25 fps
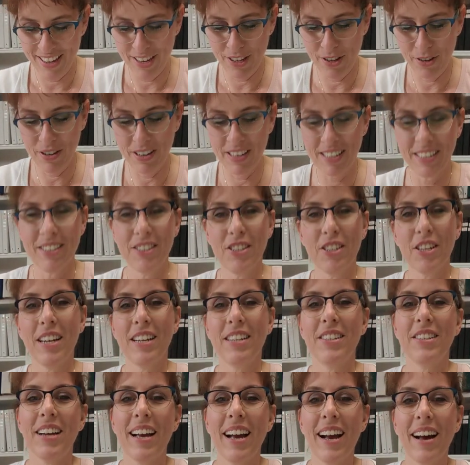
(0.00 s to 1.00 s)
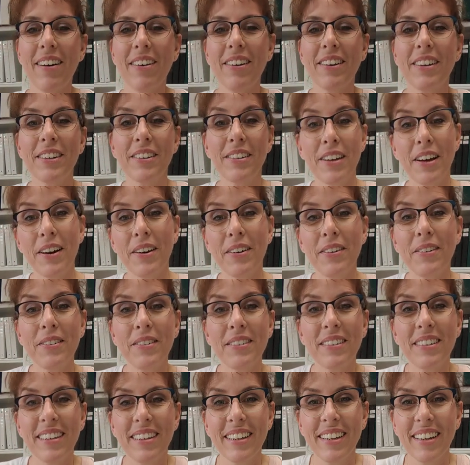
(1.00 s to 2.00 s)
You can change out your
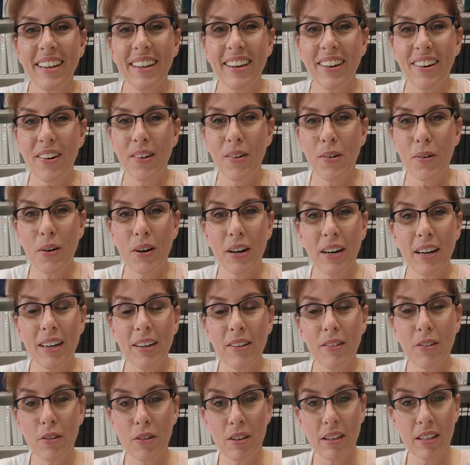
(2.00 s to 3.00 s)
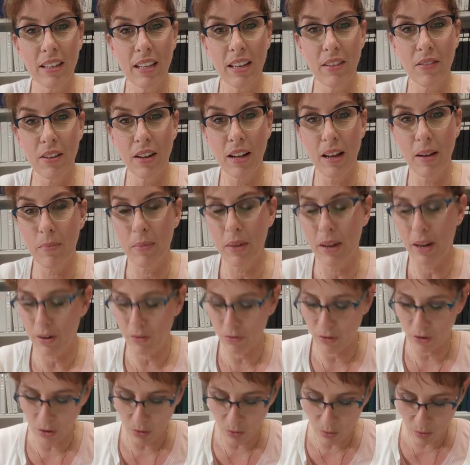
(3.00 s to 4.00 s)
note, or you can leave it up
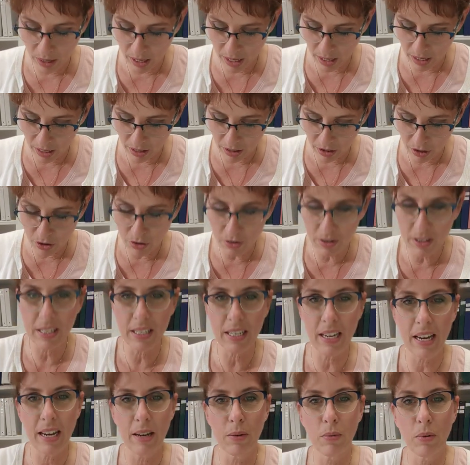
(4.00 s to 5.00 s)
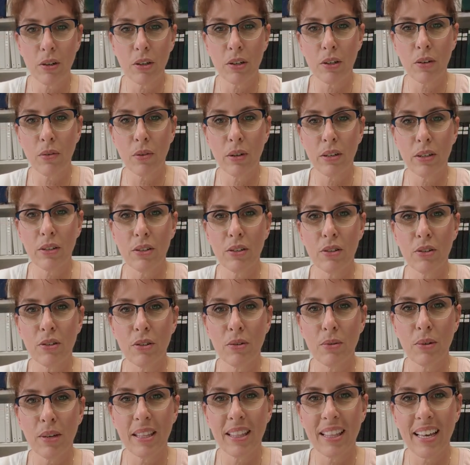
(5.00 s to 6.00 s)
there for the week. You decide what you're going to
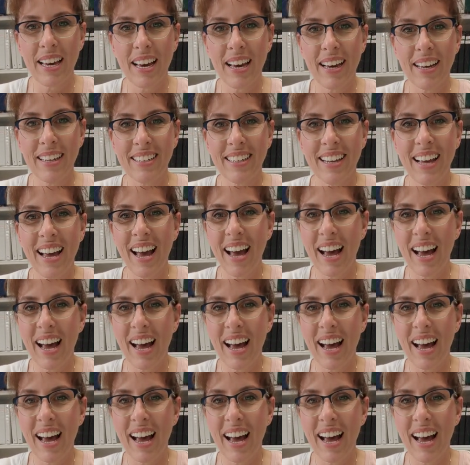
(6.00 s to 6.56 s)
do with that.